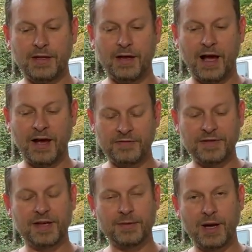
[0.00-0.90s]
have to
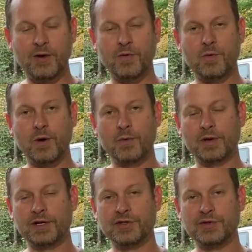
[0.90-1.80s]
think about what we're
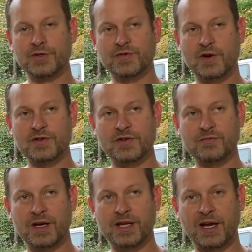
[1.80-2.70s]
going to do as far as this
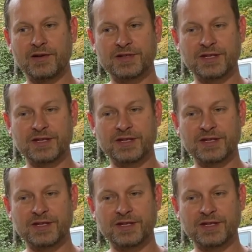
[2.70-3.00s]
mite counts.